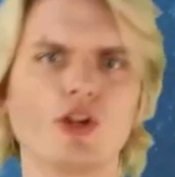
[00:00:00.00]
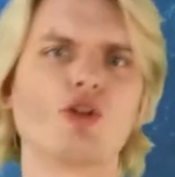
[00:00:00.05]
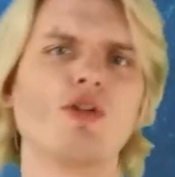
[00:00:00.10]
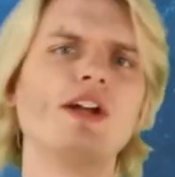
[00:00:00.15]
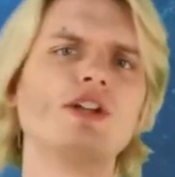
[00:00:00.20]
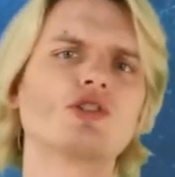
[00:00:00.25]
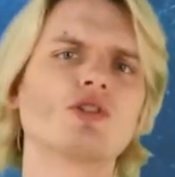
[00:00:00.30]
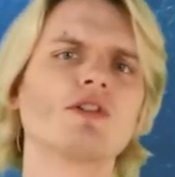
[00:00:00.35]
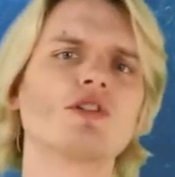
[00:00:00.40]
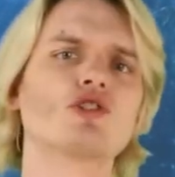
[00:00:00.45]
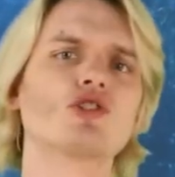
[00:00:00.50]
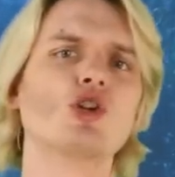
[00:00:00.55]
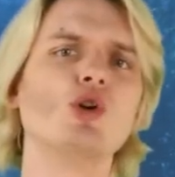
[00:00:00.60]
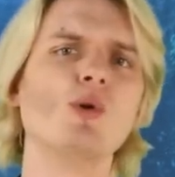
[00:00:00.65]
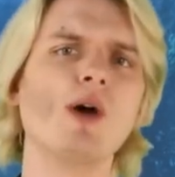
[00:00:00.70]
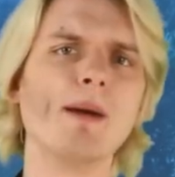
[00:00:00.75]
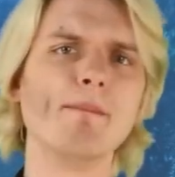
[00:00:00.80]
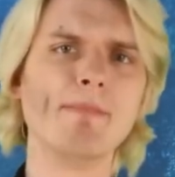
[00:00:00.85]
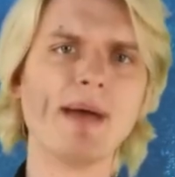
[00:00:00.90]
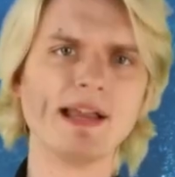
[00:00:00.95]
The creature is
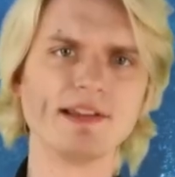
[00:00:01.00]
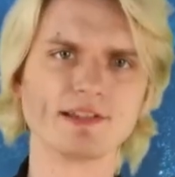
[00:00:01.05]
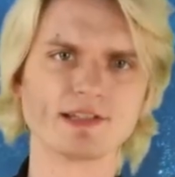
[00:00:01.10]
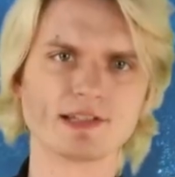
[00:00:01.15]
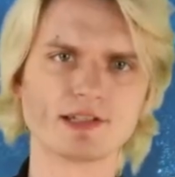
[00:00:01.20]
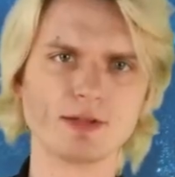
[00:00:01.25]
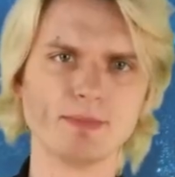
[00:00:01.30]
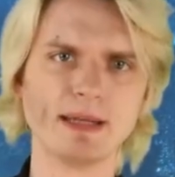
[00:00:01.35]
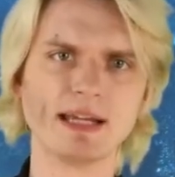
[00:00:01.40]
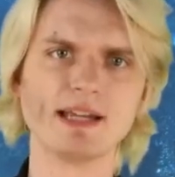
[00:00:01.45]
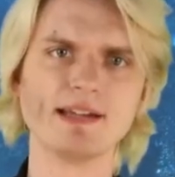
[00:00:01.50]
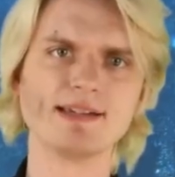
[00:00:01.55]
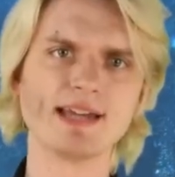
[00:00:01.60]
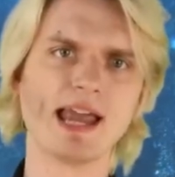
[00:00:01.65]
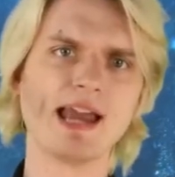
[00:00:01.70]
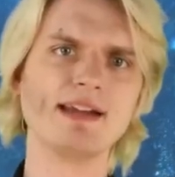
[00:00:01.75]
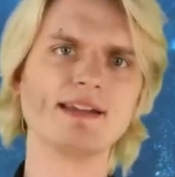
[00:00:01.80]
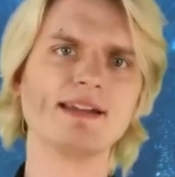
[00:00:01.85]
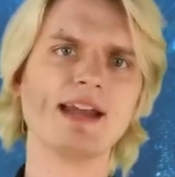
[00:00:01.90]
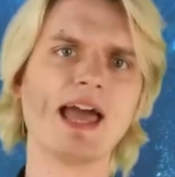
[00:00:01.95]
too immense to be
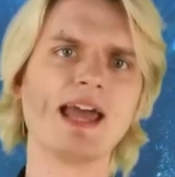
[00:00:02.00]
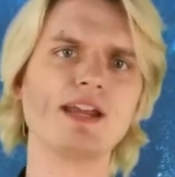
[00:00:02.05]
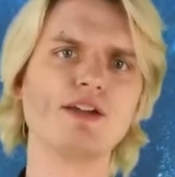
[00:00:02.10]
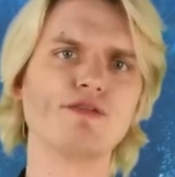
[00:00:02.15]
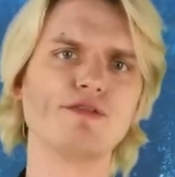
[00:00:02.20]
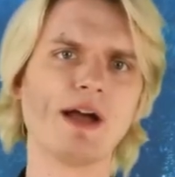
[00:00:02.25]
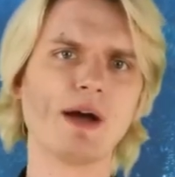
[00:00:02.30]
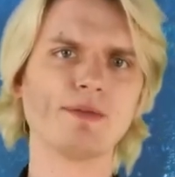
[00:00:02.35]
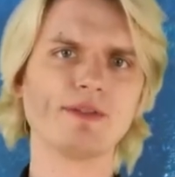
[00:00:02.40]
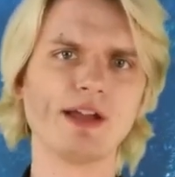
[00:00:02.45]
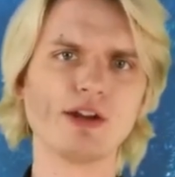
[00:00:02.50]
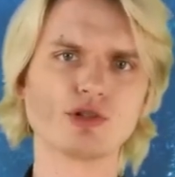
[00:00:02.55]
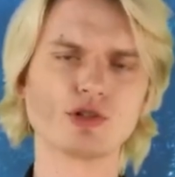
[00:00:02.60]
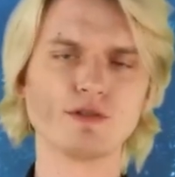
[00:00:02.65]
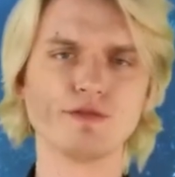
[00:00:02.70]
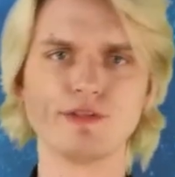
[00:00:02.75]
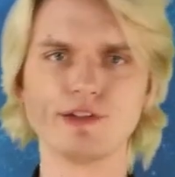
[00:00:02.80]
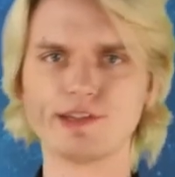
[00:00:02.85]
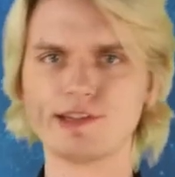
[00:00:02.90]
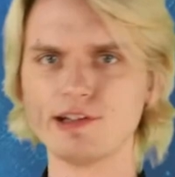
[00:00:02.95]
contained in any
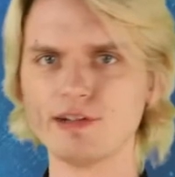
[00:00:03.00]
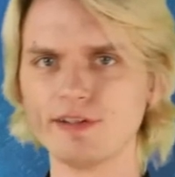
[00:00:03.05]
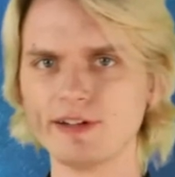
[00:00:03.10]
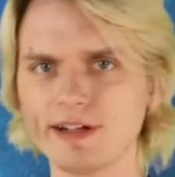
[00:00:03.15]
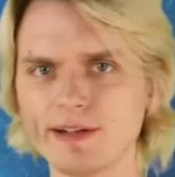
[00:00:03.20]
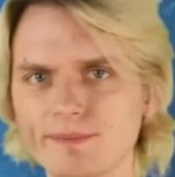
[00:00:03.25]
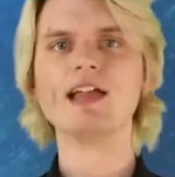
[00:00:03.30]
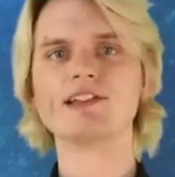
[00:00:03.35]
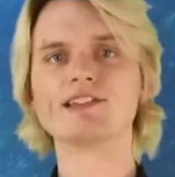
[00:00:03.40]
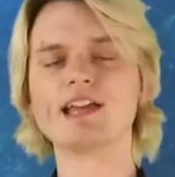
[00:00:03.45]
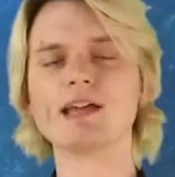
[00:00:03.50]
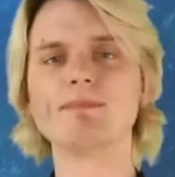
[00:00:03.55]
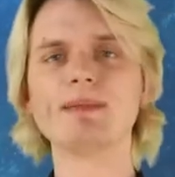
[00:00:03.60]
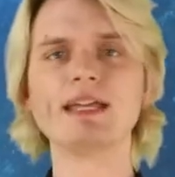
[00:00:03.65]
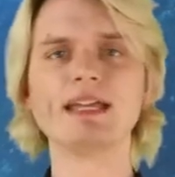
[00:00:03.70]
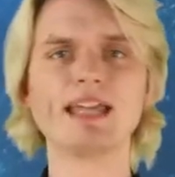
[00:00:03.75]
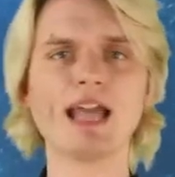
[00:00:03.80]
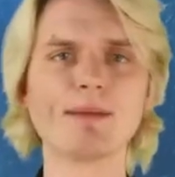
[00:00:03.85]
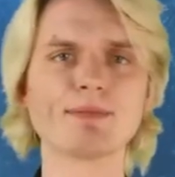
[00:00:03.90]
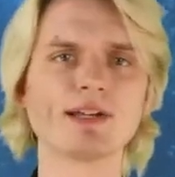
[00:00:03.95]
Foundation facility, instead
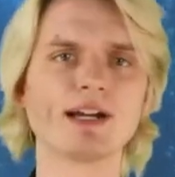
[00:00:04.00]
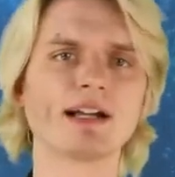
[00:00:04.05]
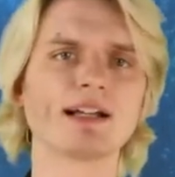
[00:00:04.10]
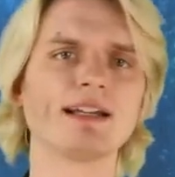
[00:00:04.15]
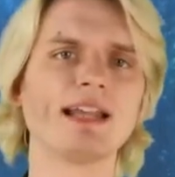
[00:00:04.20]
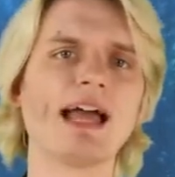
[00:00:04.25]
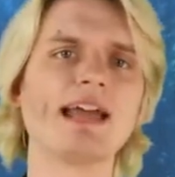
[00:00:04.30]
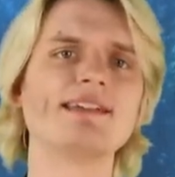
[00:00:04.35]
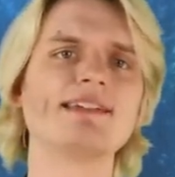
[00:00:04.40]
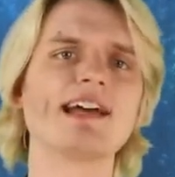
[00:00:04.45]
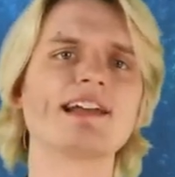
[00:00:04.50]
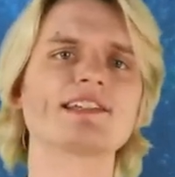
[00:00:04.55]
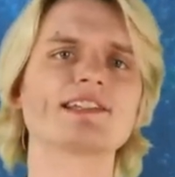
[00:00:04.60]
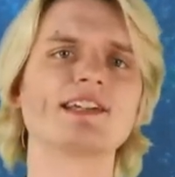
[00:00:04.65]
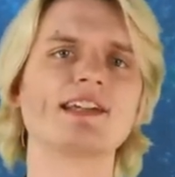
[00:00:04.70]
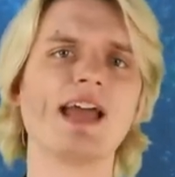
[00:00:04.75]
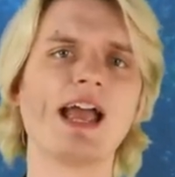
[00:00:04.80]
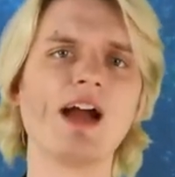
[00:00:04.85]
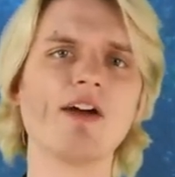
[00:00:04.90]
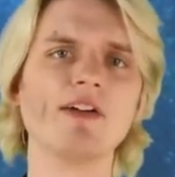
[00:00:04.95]
being kept in a
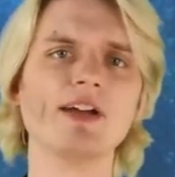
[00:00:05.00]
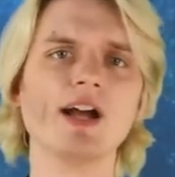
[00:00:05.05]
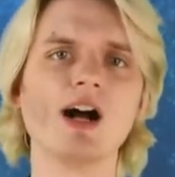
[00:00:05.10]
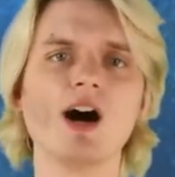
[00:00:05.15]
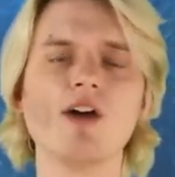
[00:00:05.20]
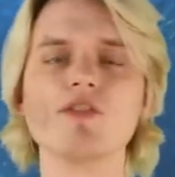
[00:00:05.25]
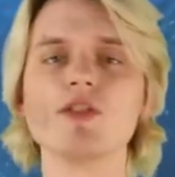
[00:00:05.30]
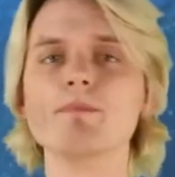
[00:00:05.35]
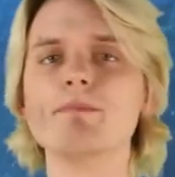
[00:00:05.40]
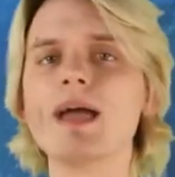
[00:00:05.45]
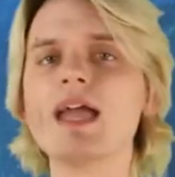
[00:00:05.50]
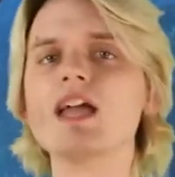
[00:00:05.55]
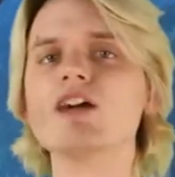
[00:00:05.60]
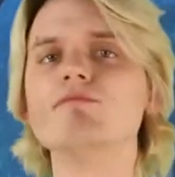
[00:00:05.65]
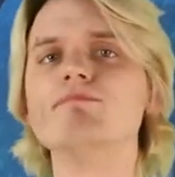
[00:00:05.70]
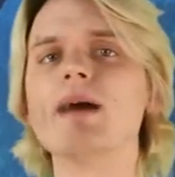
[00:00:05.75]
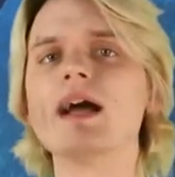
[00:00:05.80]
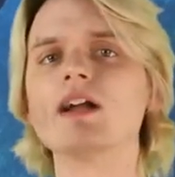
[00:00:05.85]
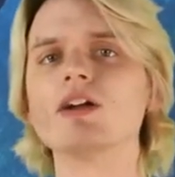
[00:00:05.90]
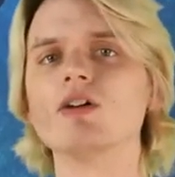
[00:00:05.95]
clandestine area of the Bay
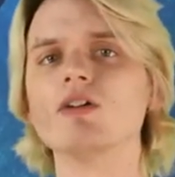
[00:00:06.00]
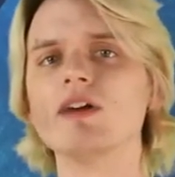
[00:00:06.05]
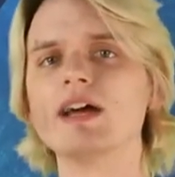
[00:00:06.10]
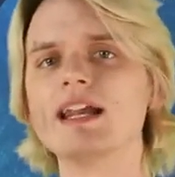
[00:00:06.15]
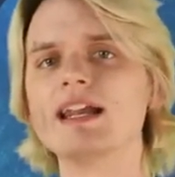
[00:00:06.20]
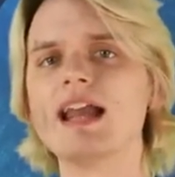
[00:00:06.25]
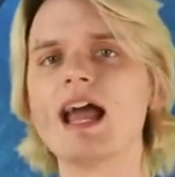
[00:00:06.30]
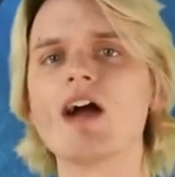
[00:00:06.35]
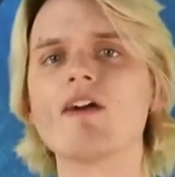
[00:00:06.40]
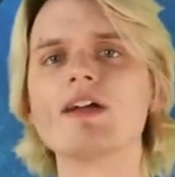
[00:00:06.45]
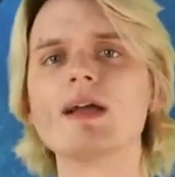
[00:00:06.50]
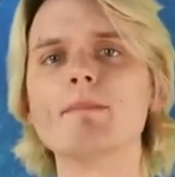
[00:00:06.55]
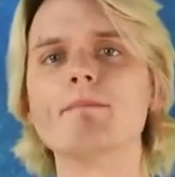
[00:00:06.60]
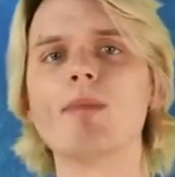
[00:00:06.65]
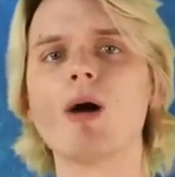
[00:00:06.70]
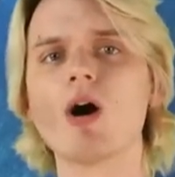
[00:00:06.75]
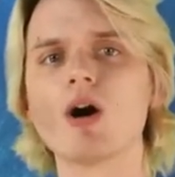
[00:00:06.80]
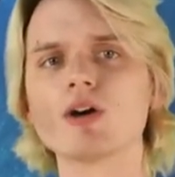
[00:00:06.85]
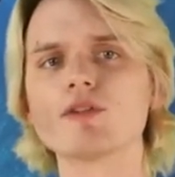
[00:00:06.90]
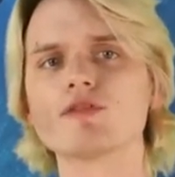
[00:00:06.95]
of Bengal in an area
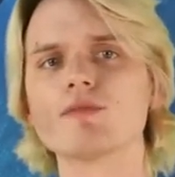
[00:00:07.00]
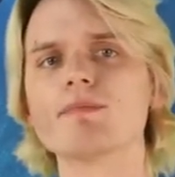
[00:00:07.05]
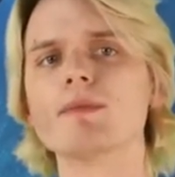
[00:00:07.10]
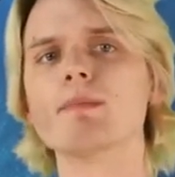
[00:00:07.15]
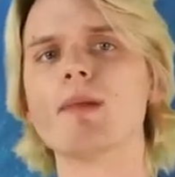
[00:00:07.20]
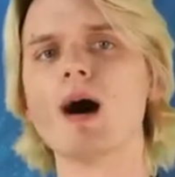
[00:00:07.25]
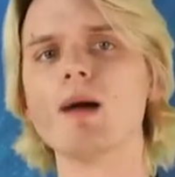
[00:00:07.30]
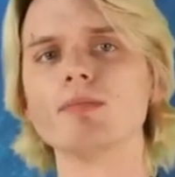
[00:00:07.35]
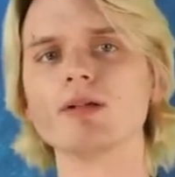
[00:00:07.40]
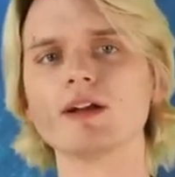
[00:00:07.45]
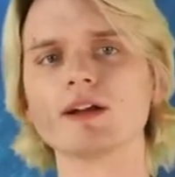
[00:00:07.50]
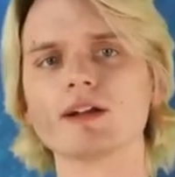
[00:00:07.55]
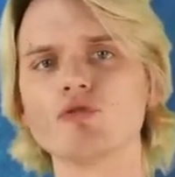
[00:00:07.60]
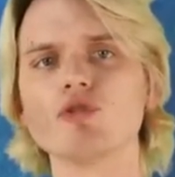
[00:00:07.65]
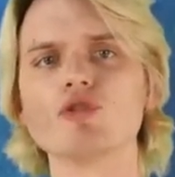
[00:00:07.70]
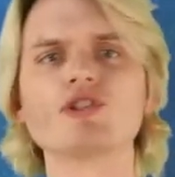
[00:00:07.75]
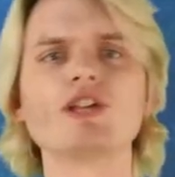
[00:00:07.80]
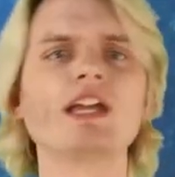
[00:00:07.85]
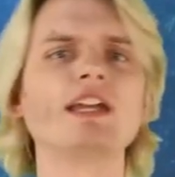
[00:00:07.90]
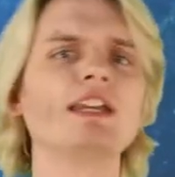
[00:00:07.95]
barred from the public,
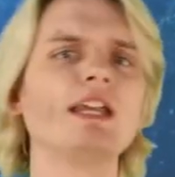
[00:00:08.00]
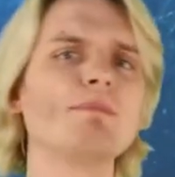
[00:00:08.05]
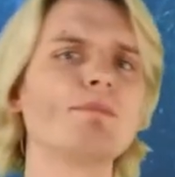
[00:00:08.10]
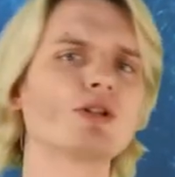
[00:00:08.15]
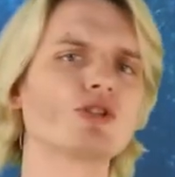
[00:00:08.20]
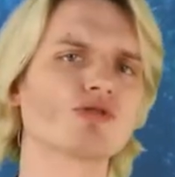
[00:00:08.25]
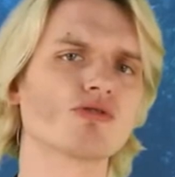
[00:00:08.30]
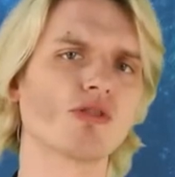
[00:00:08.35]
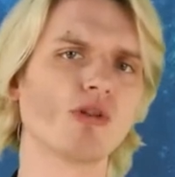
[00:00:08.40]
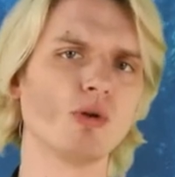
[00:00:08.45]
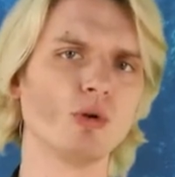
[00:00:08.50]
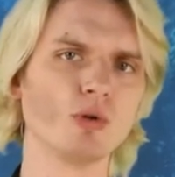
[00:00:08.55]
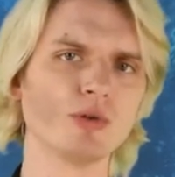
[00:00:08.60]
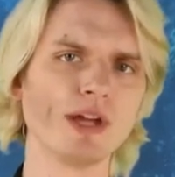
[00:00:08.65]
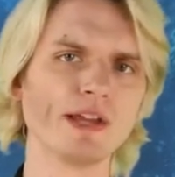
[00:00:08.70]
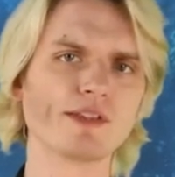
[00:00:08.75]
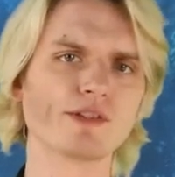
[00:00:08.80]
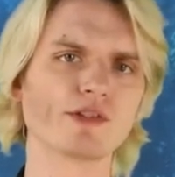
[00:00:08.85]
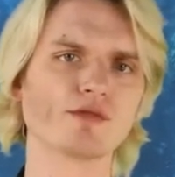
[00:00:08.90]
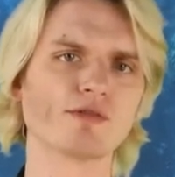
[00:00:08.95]
routinely
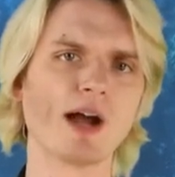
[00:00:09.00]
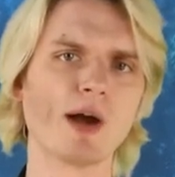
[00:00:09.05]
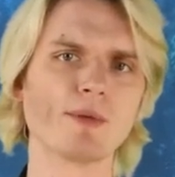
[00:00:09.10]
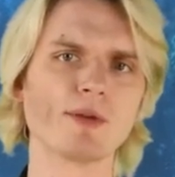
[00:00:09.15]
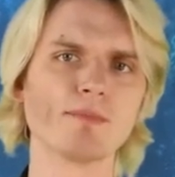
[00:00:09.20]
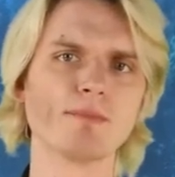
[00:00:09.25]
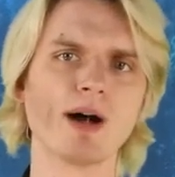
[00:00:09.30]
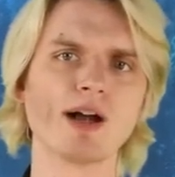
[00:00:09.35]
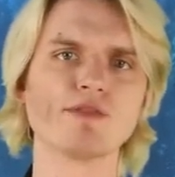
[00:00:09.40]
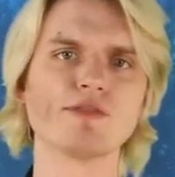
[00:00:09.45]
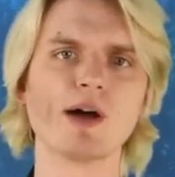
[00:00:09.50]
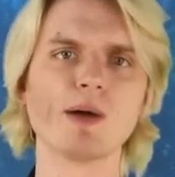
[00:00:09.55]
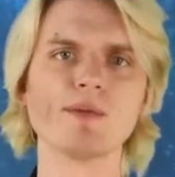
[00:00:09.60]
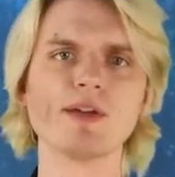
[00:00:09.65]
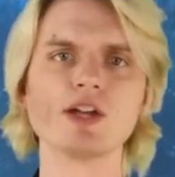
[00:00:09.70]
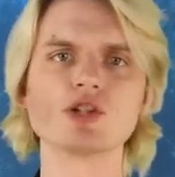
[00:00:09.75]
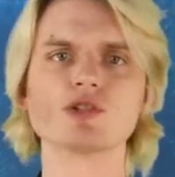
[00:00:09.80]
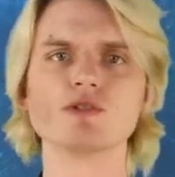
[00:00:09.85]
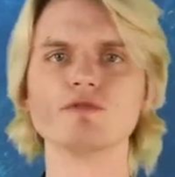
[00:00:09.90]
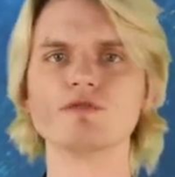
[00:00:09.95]
patrolled and surrounded by
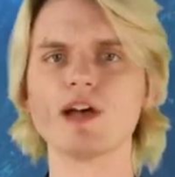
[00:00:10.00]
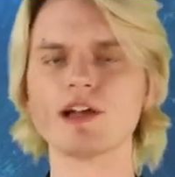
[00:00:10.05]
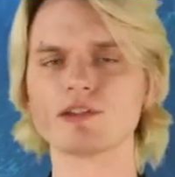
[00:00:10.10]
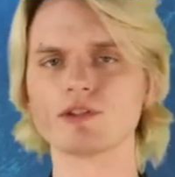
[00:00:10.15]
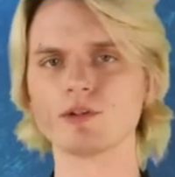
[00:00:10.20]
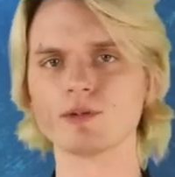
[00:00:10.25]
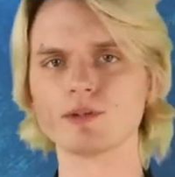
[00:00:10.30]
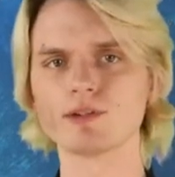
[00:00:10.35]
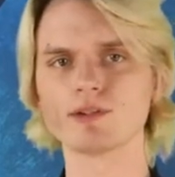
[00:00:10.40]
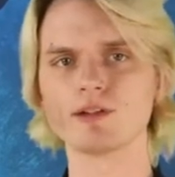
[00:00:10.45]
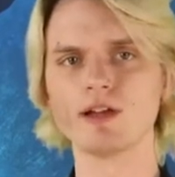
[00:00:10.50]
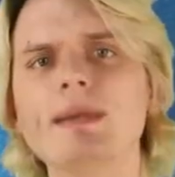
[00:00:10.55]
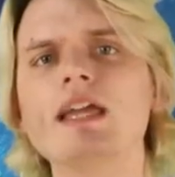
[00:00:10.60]
Foundation vessels.